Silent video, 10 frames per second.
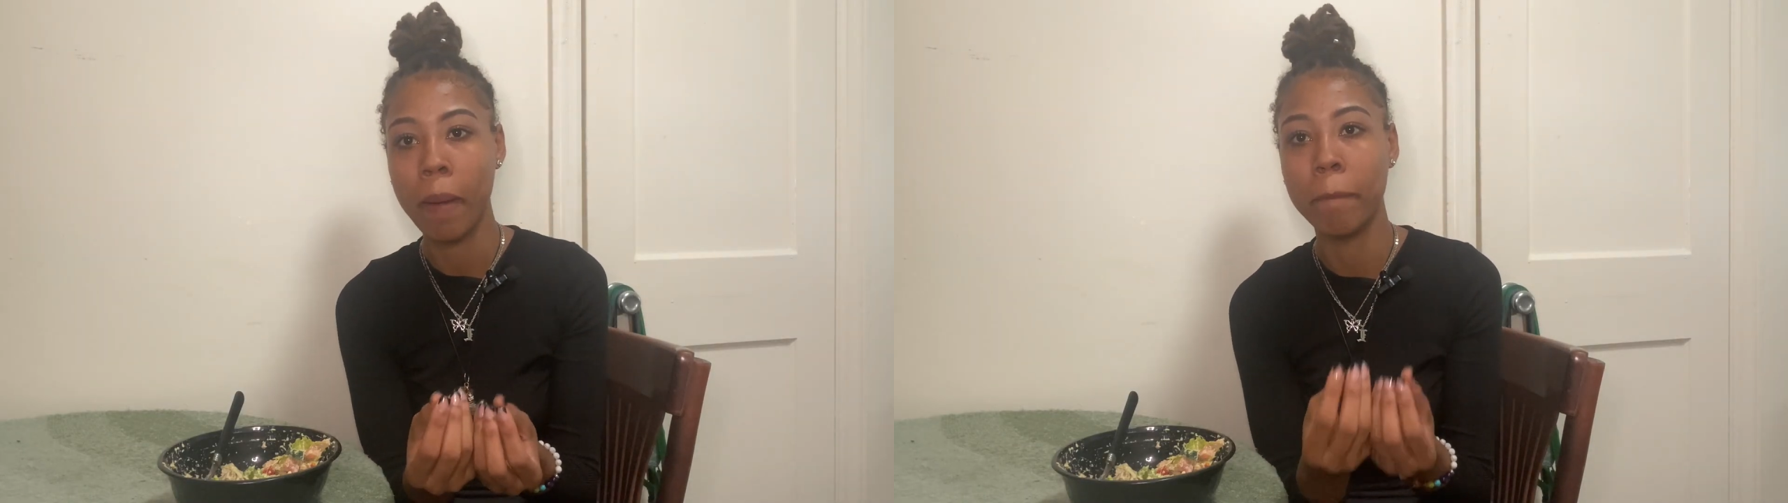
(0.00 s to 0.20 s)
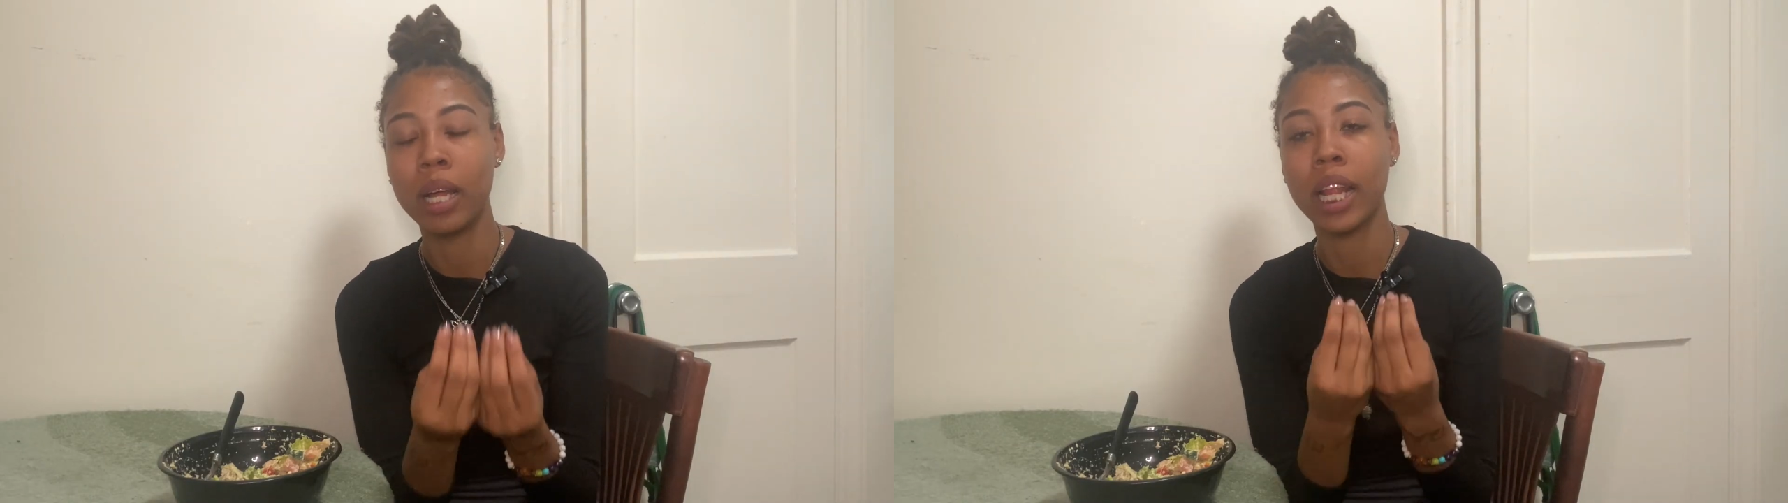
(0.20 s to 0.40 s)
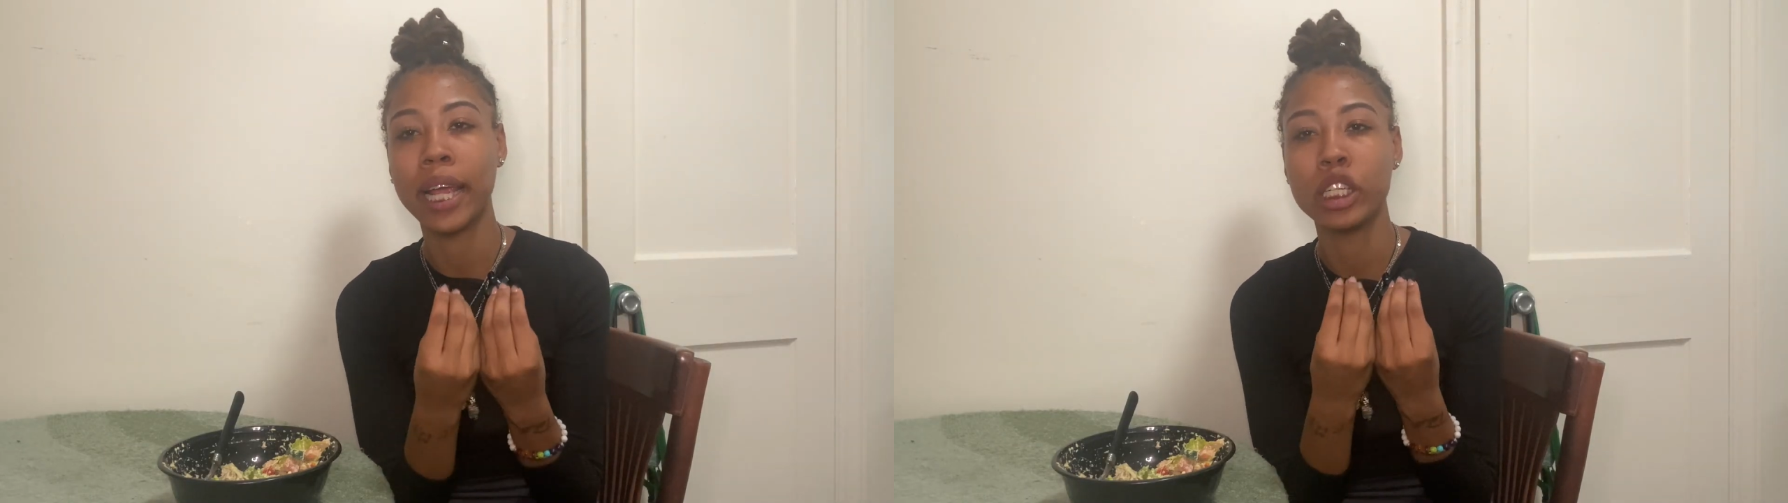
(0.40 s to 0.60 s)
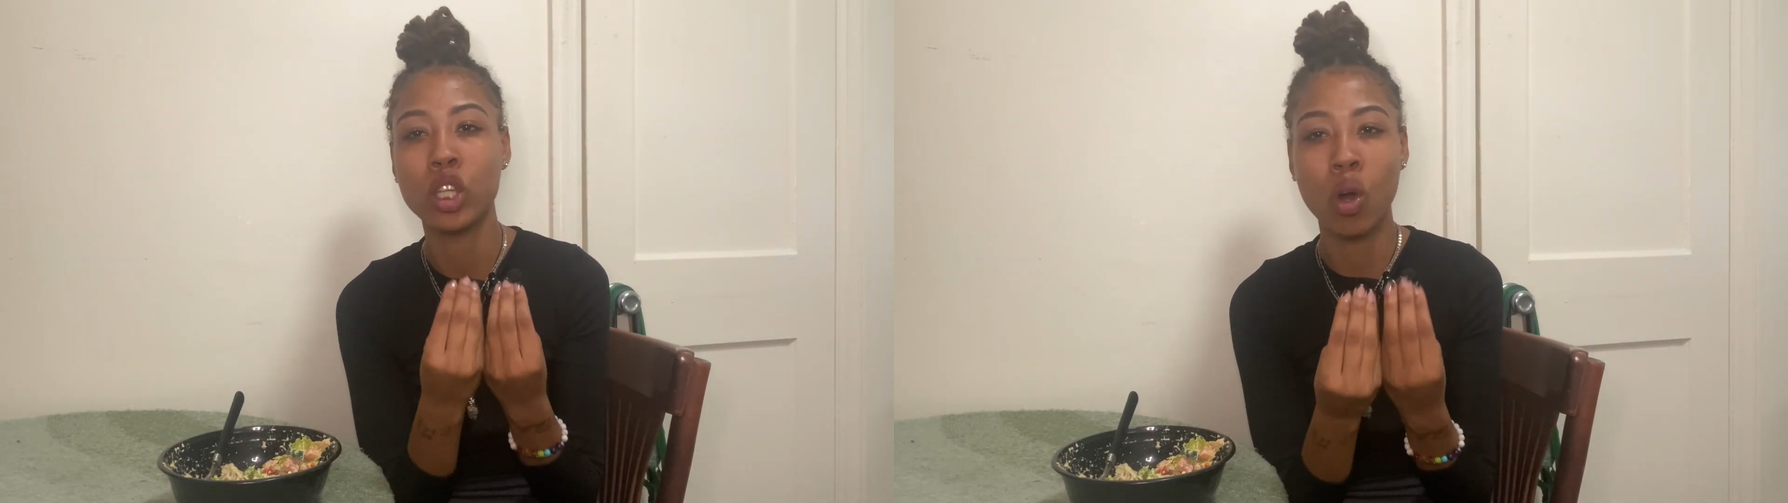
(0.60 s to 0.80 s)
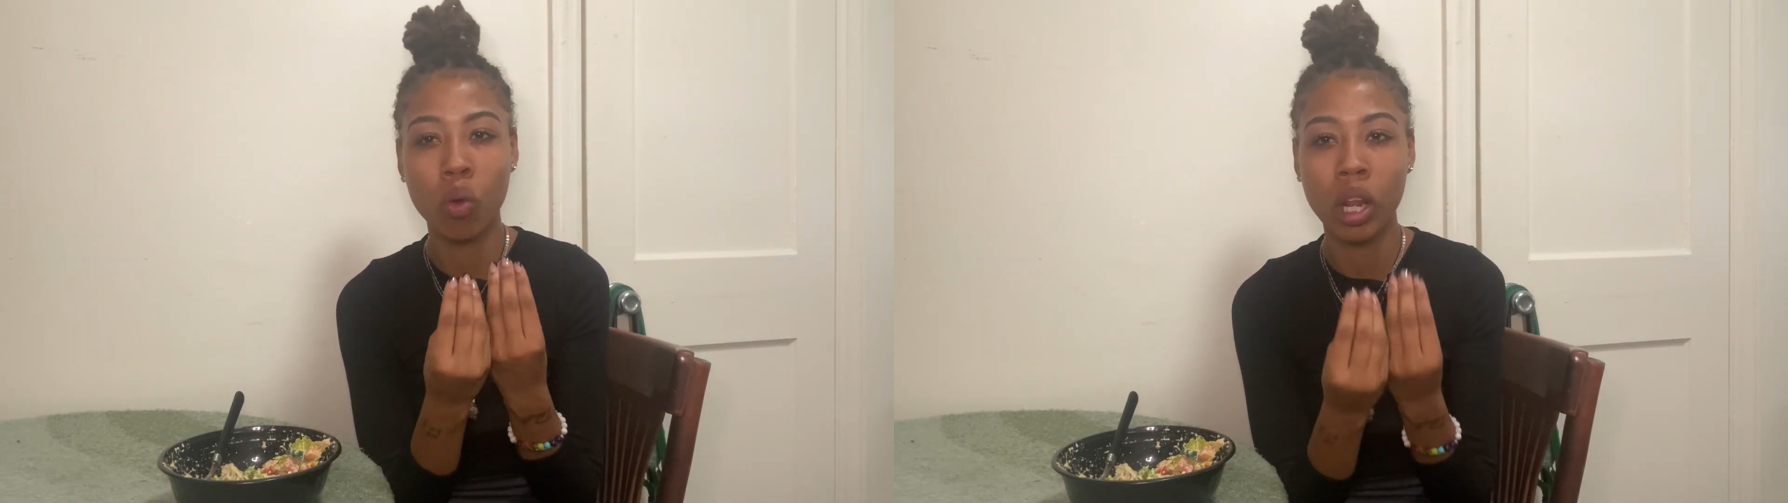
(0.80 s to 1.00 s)
But like,
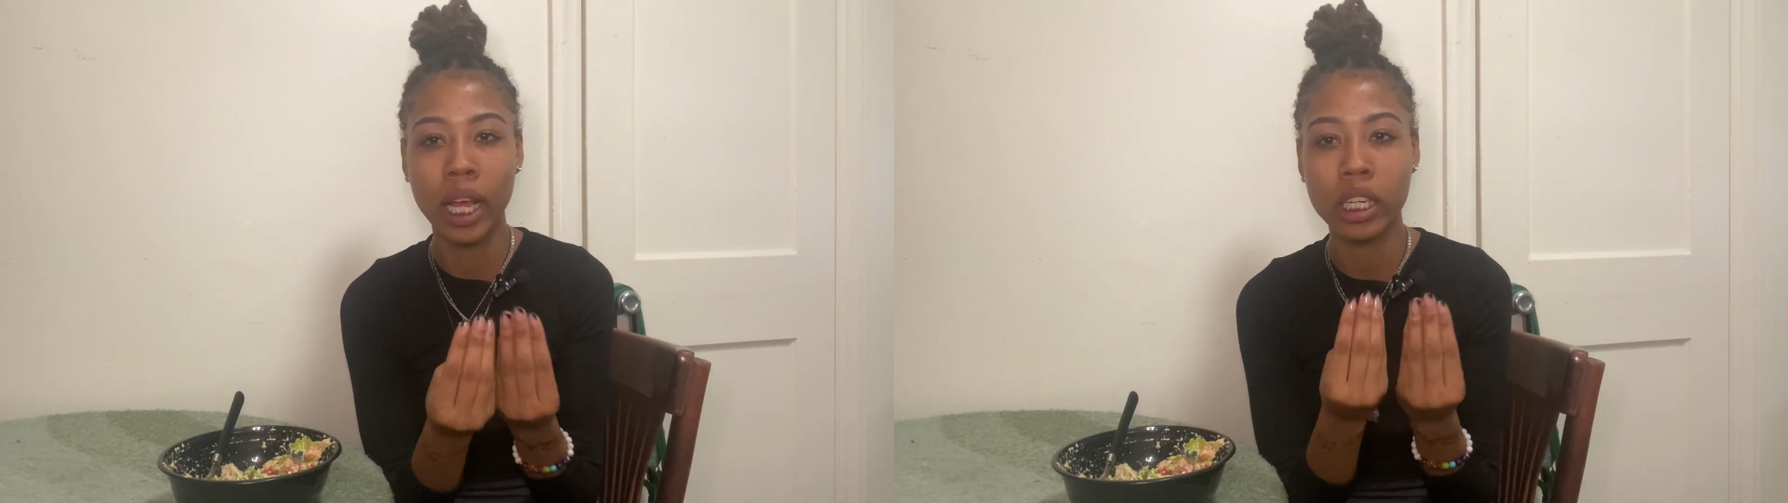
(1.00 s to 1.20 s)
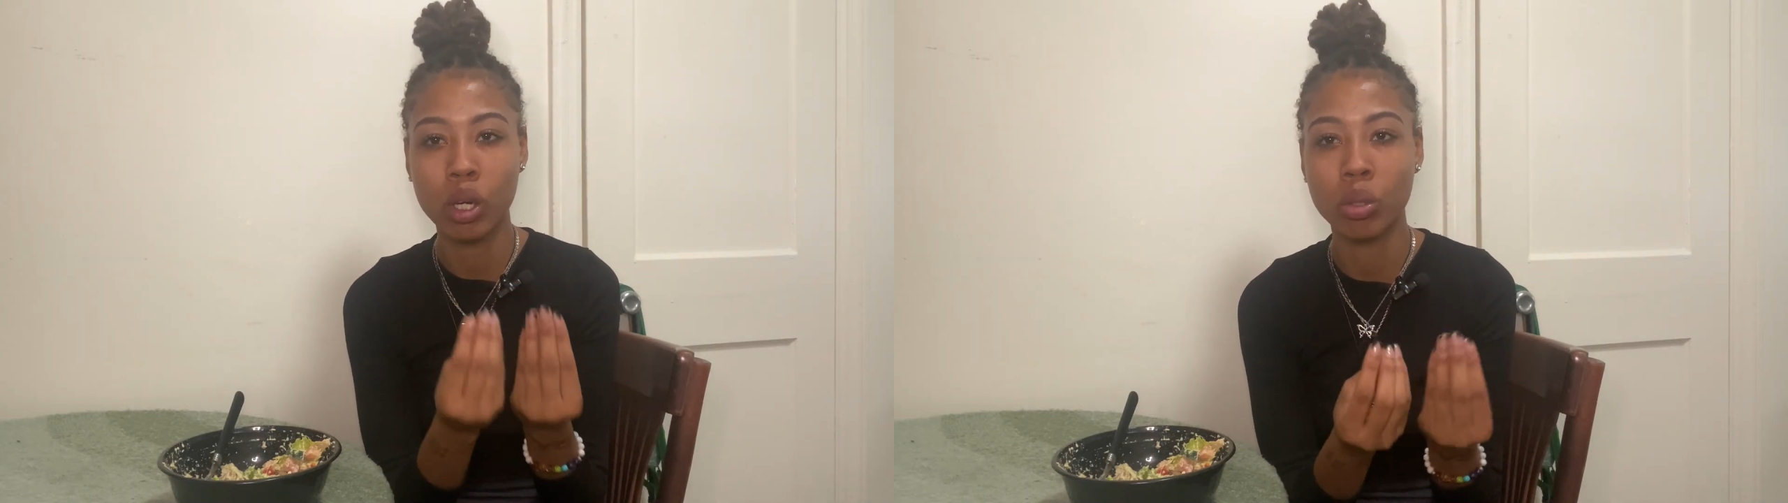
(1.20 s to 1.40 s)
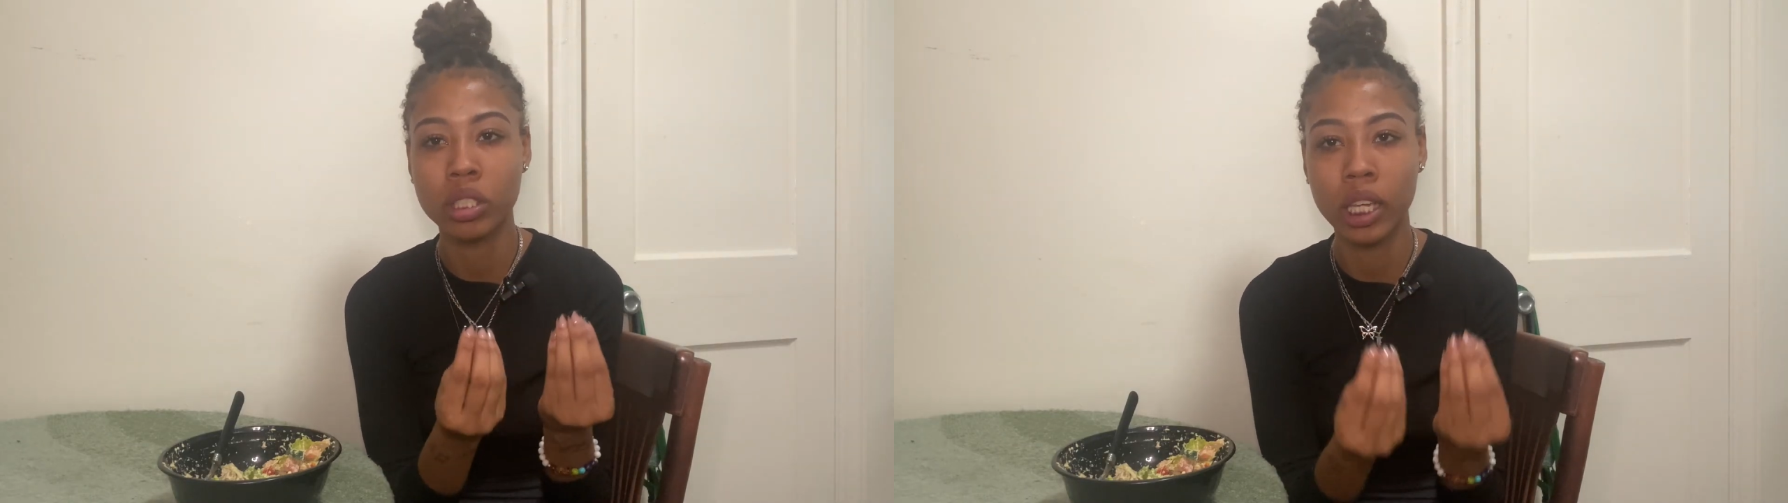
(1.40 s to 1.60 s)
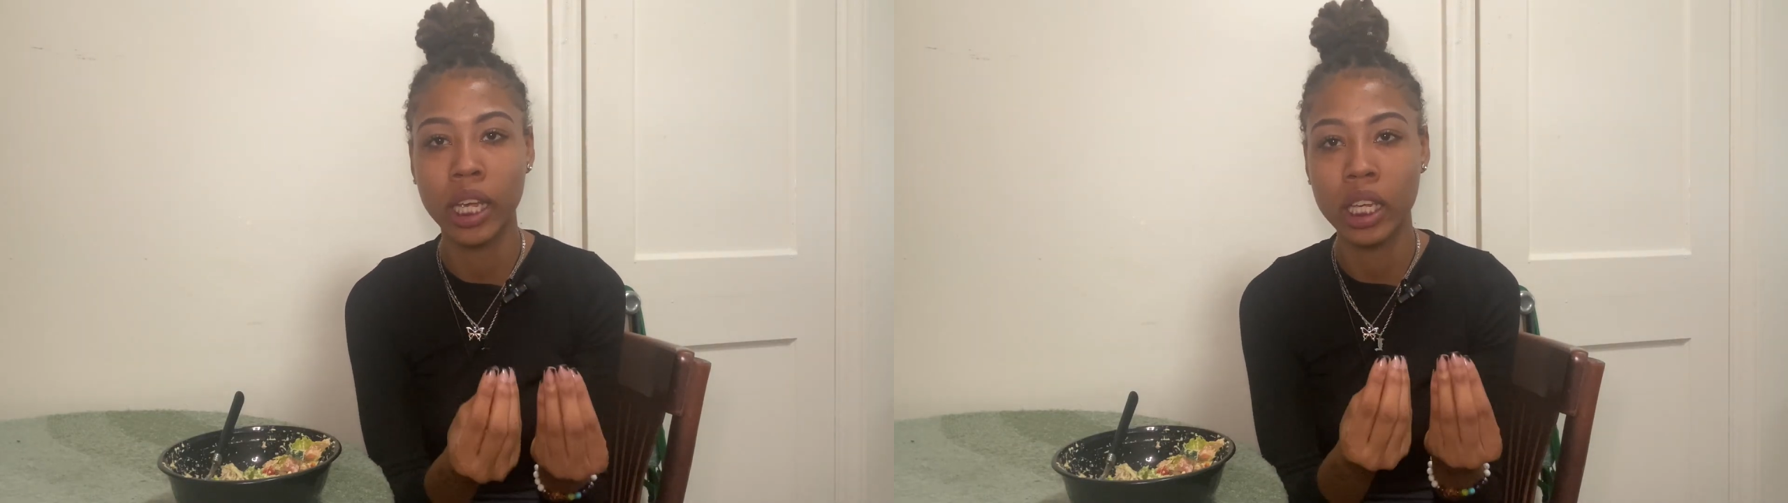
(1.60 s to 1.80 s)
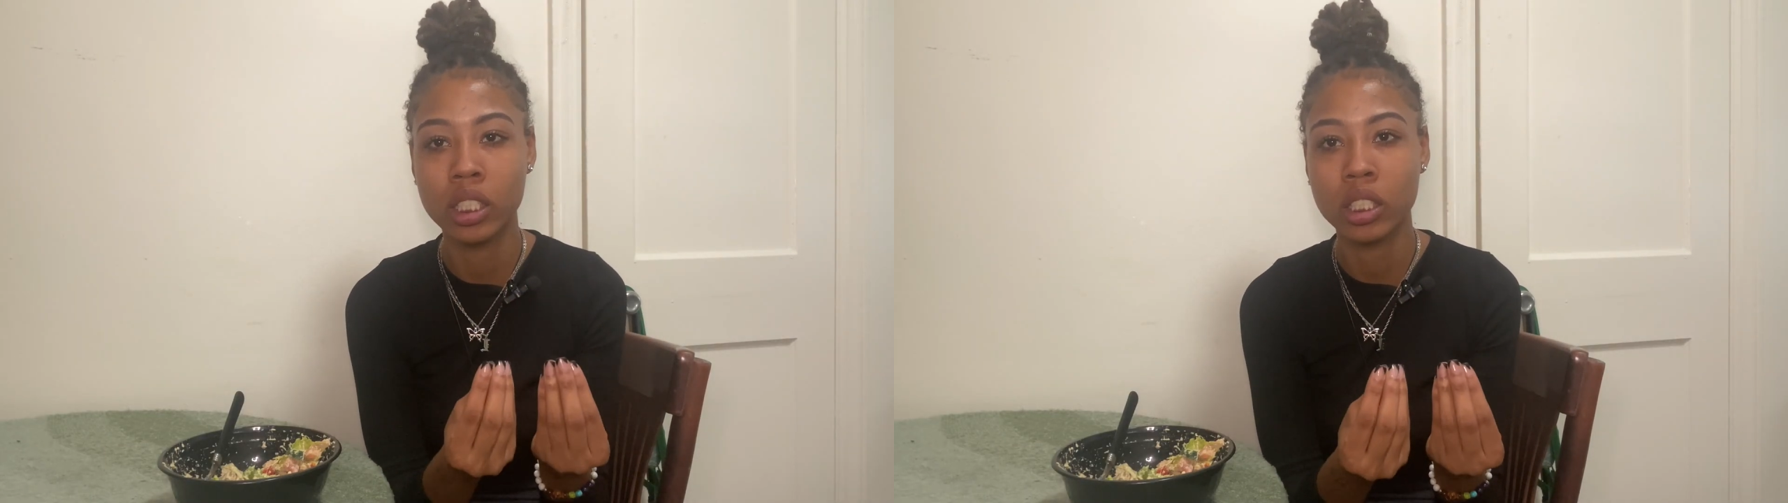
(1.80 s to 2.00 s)
don't let those
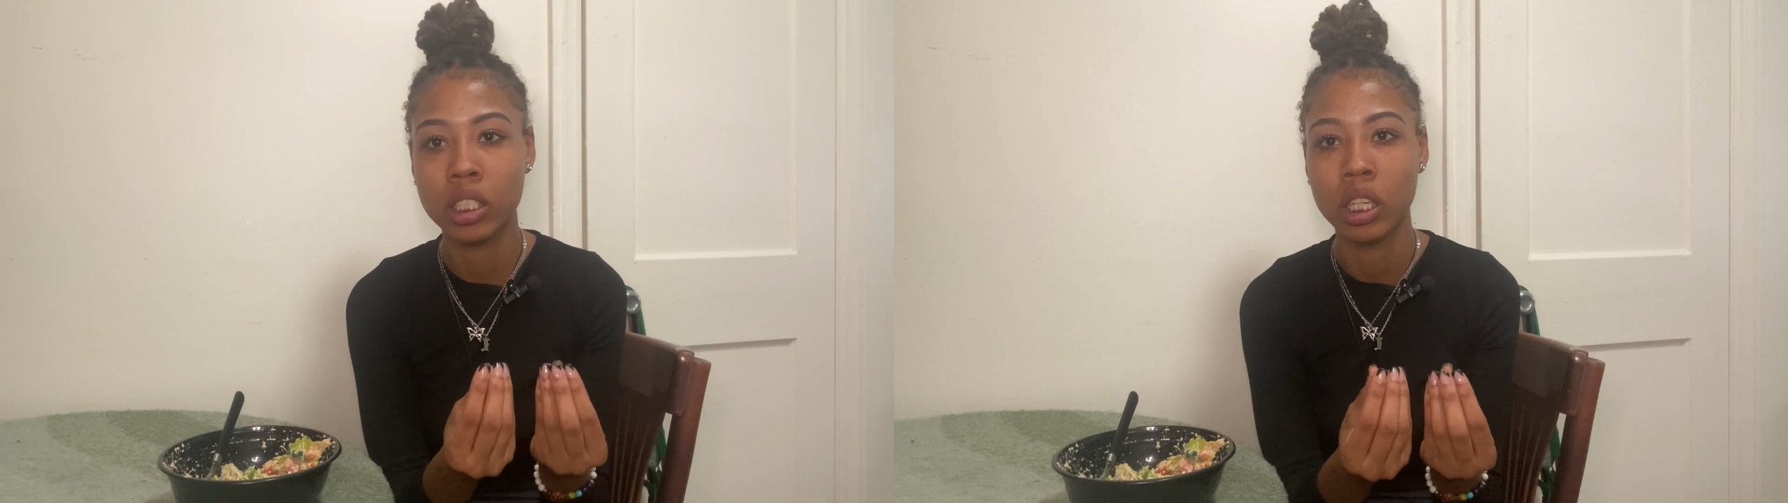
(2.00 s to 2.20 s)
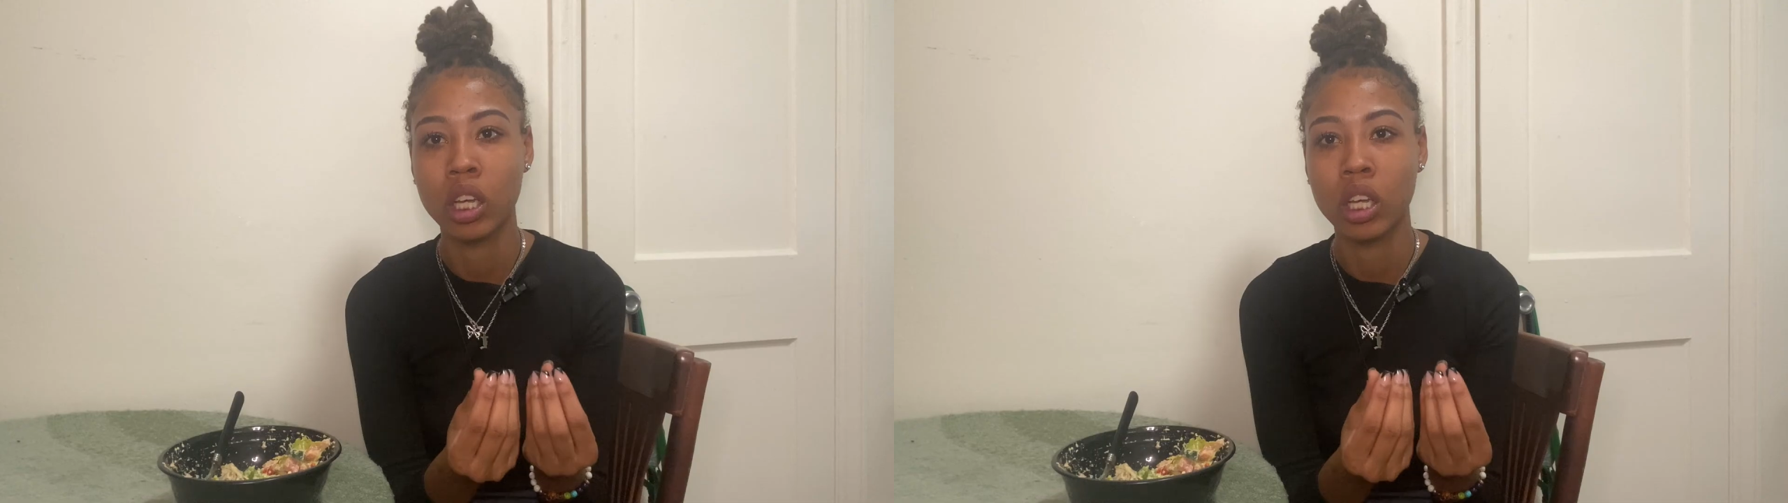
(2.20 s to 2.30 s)
things